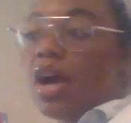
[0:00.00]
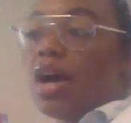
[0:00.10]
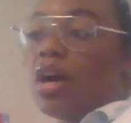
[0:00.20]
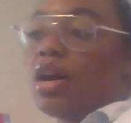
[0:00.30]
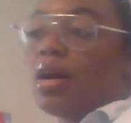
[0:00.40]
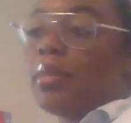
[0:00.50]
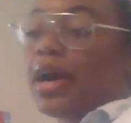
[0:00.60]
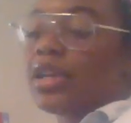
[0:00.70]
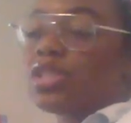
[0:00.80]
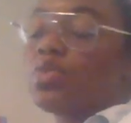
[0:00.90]

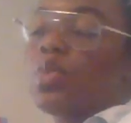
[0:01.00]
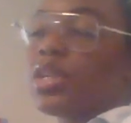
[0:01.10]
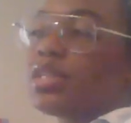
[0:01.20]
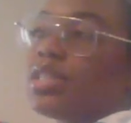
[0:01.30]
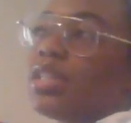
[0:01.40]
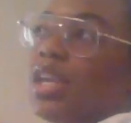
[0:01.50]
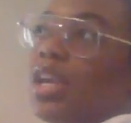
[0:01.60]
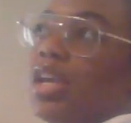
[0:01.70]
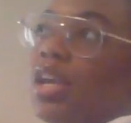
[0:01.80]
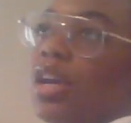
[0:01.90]
I asked, what is
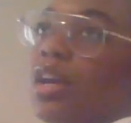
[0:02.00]
the